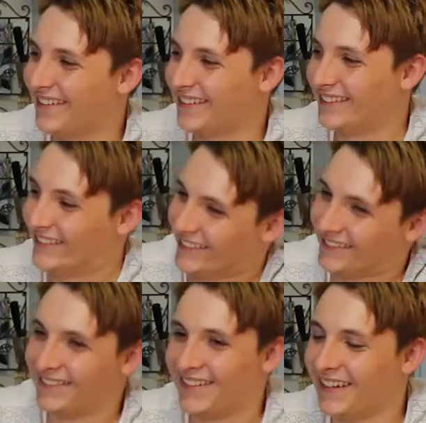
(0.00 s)

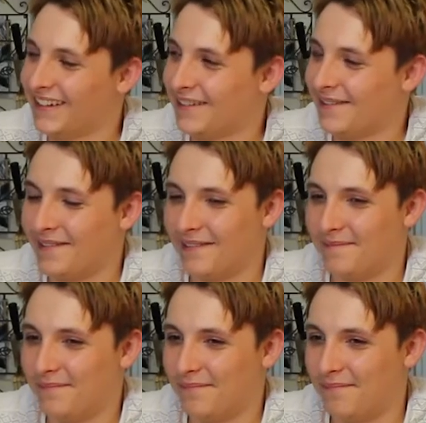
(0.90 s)

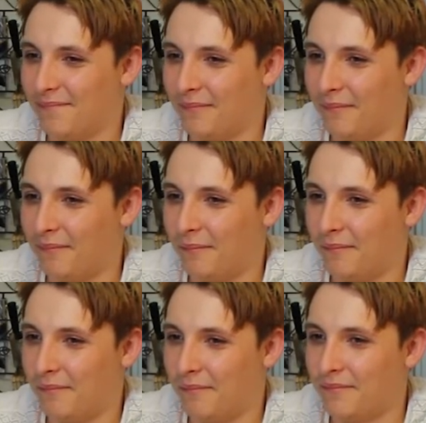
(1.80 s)

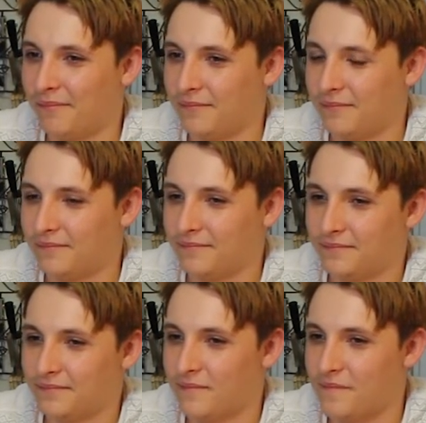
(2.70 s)

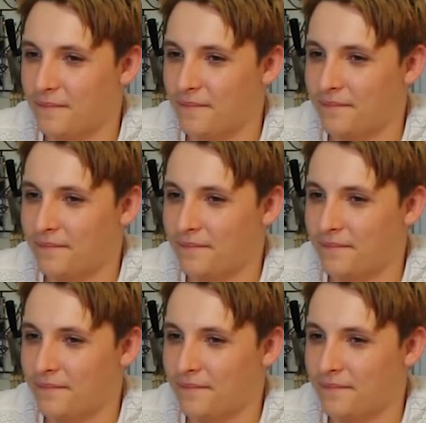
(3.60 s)
This person isn't speaking.